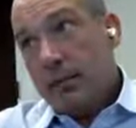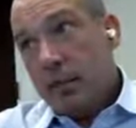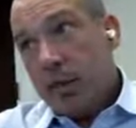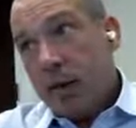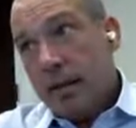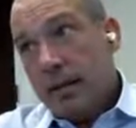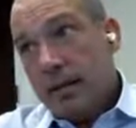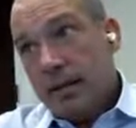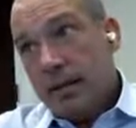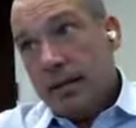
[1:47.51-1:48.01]

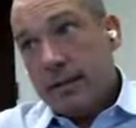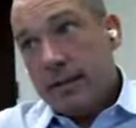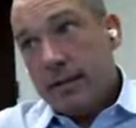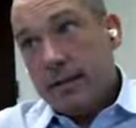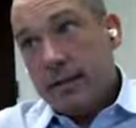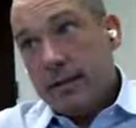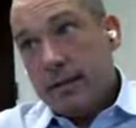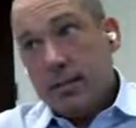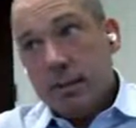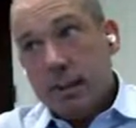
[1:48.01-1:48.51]

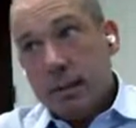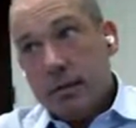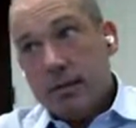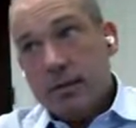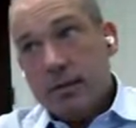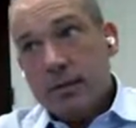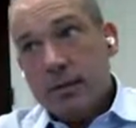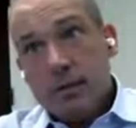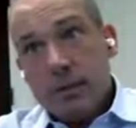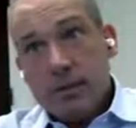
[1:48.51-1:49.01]
processed these
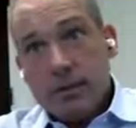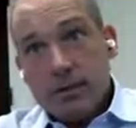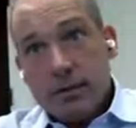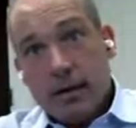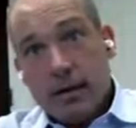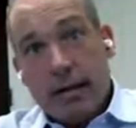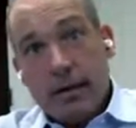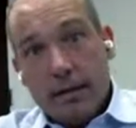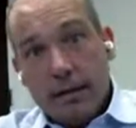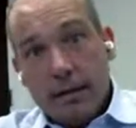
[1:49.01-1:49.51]
bills
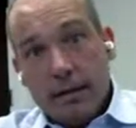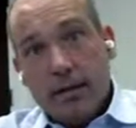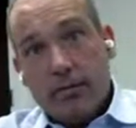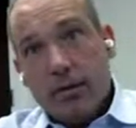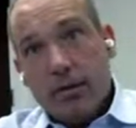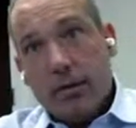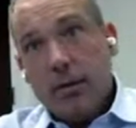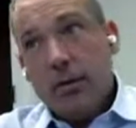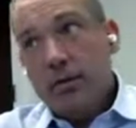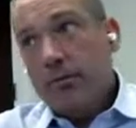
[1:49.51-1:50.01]
slightly
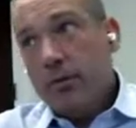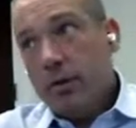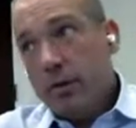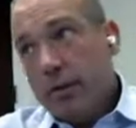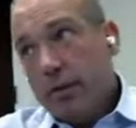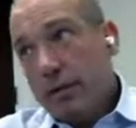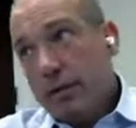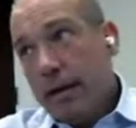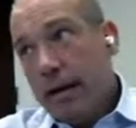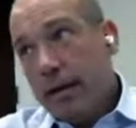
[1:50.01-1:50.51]
different than
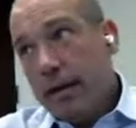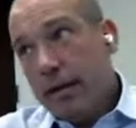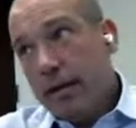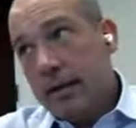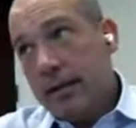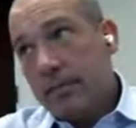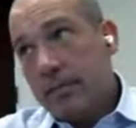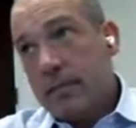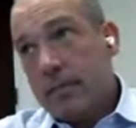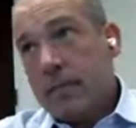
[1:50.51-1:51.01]
Fulton County.